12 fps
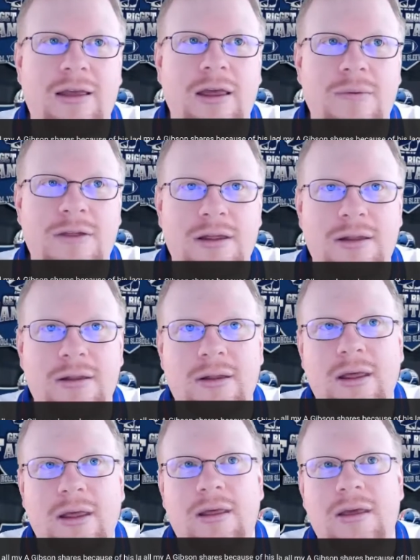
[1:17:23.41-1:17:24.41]
Gibson
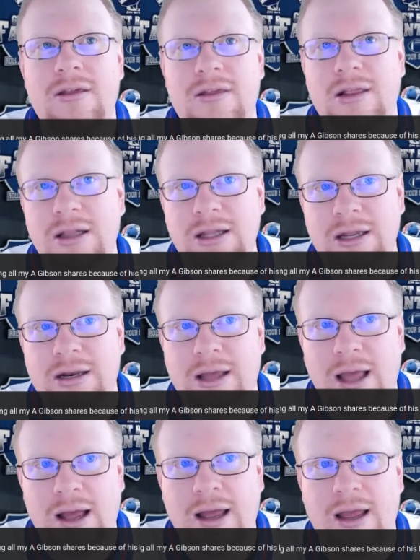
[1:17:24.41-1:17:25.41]
is the lead
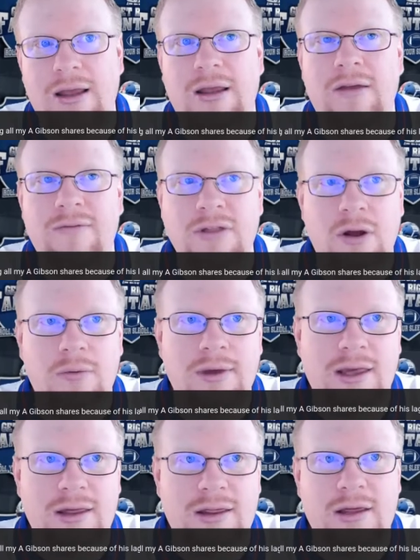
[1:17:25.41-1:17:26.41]
guy, even though
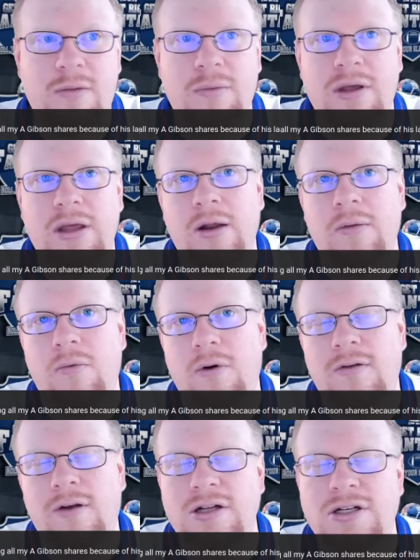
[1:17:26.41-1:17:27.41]
McKissick's been getting more
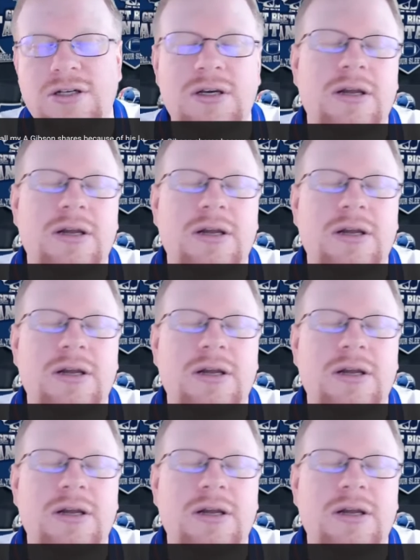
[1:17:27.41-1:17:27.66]
touch.